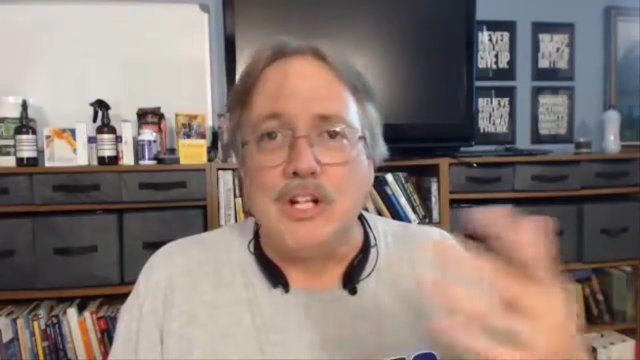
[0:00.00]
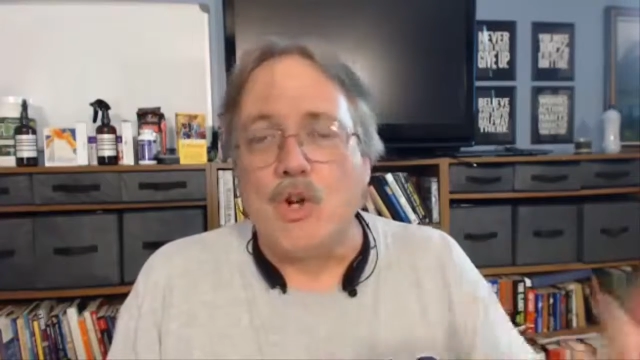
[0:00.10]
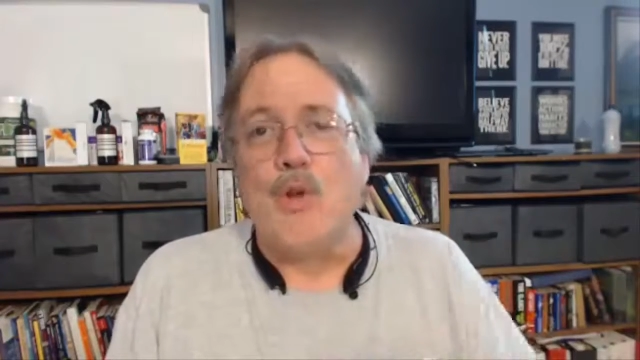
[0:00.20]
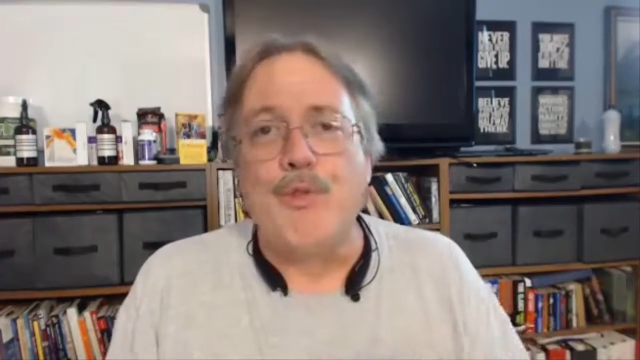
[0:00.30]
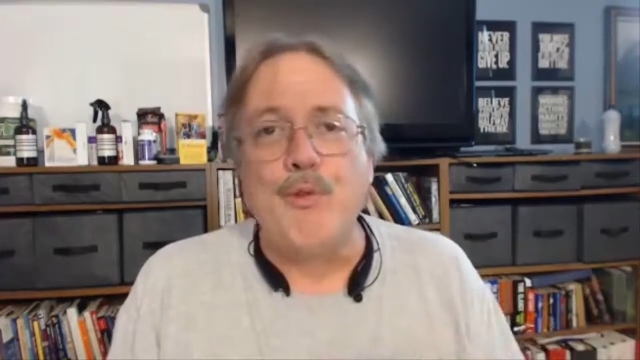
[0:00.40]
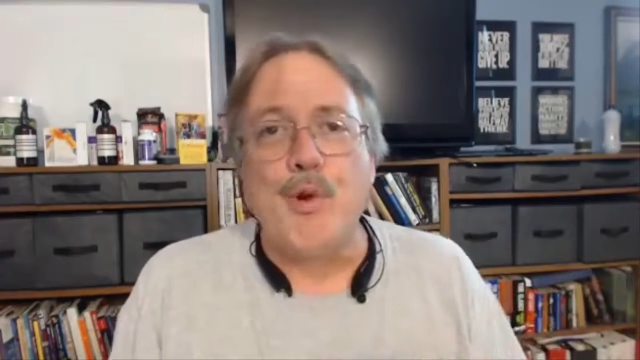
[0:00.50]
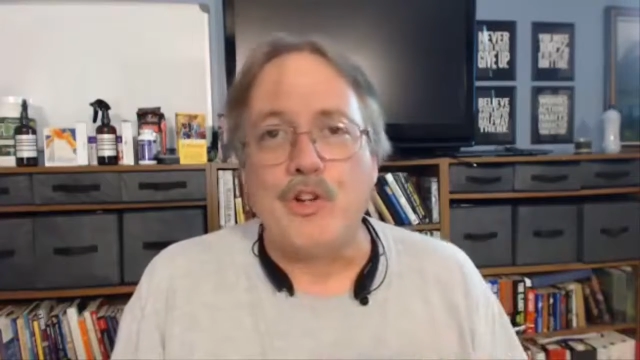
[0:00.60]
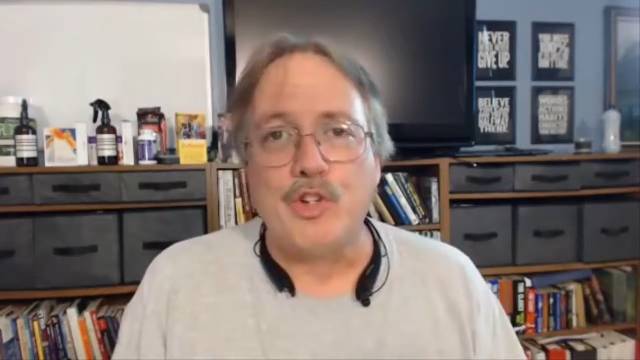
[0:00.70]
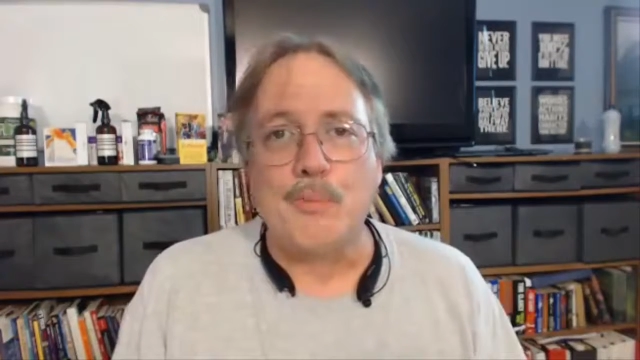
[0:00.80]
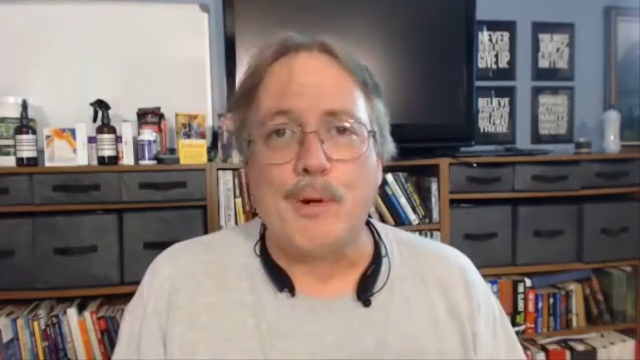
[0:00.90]
go through
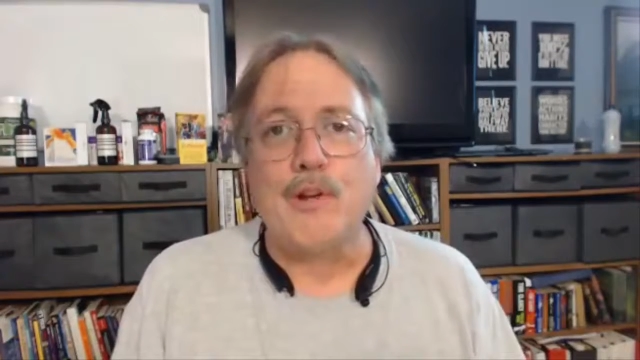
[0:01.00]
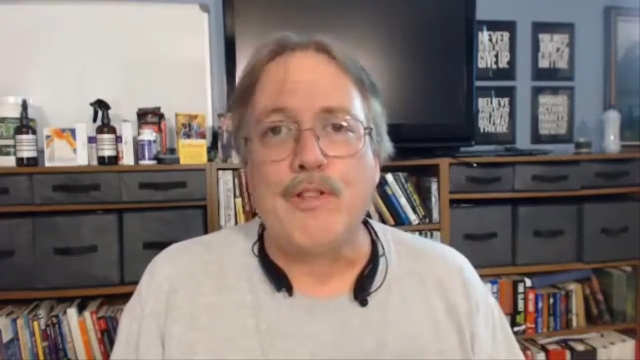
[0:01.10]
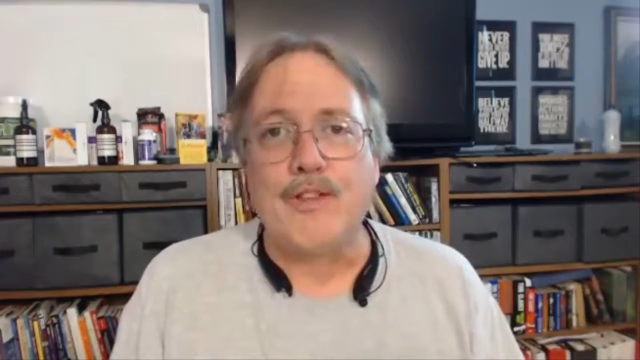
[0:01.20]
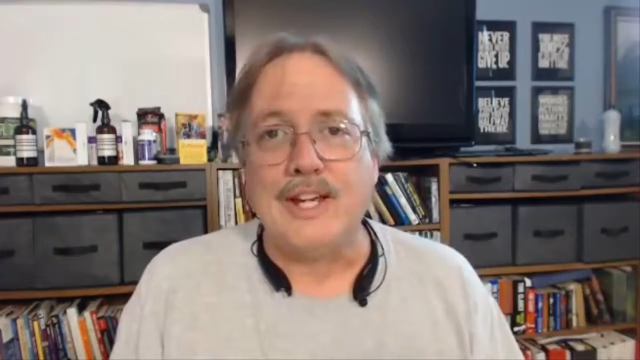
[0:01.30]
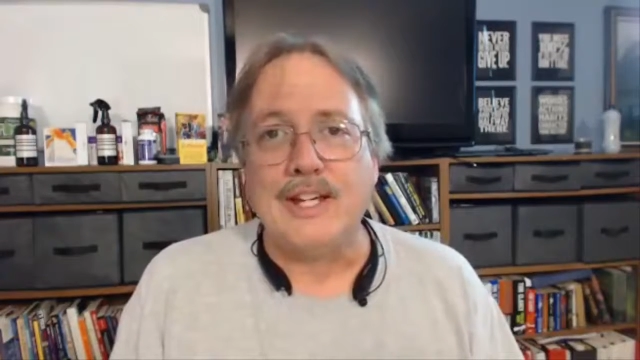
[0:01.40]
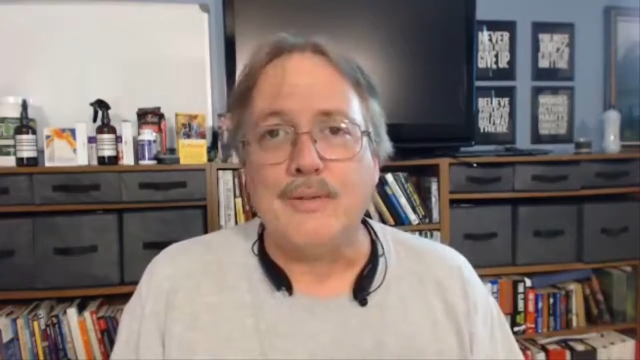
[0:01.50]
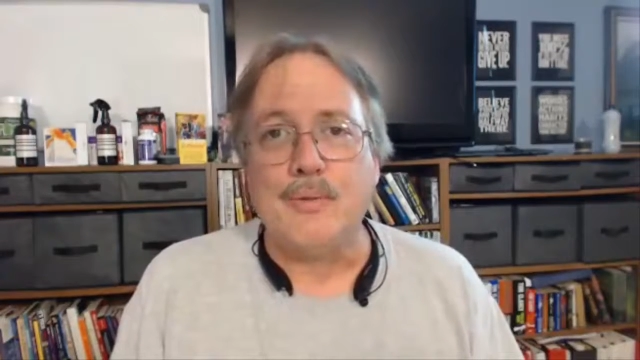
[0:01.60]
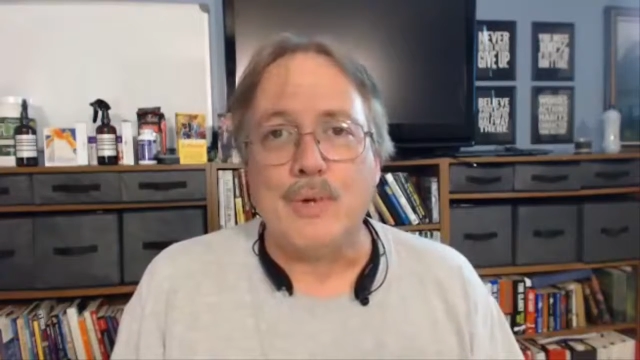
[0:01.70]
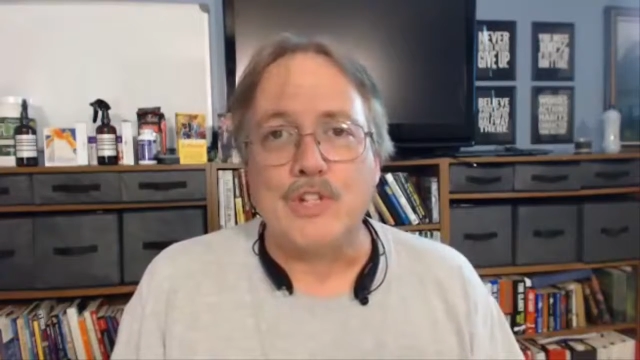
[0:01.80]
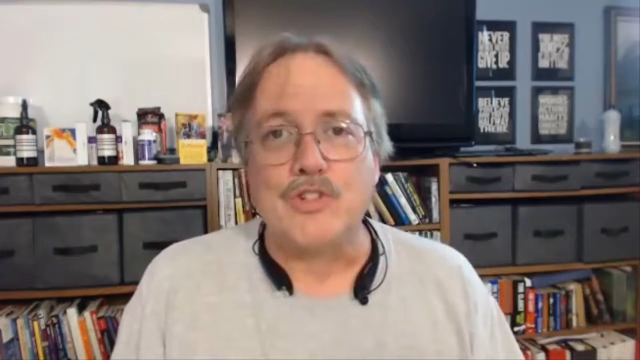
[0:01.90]
all your birthday
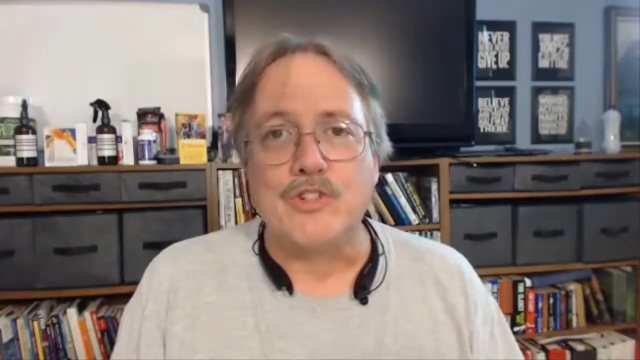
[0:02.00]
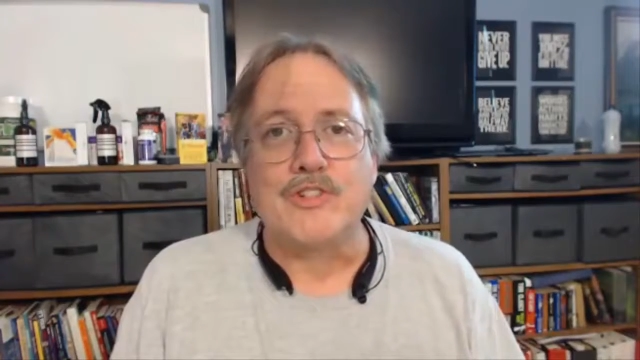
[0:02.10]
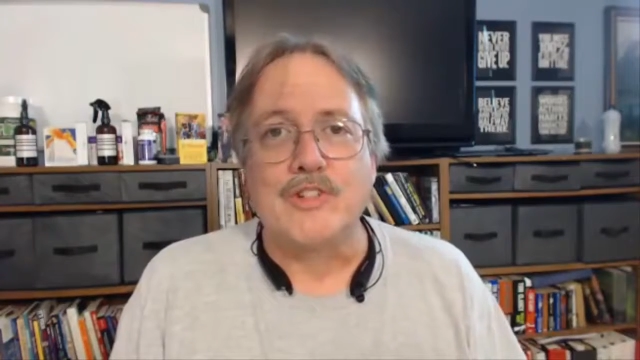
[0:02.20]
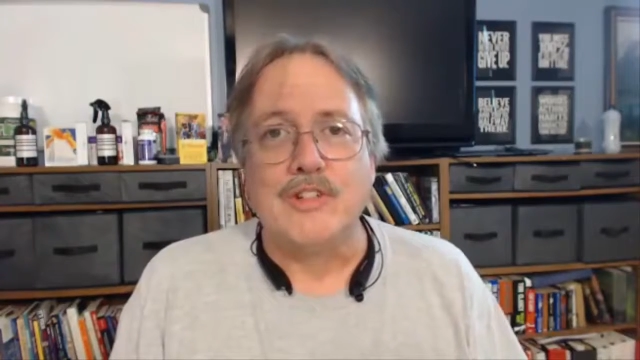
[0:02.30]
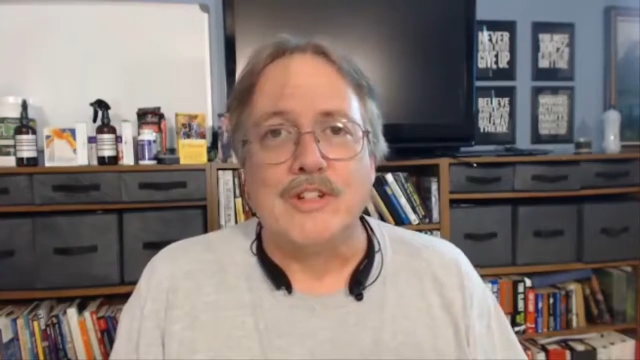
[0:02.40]
wishes.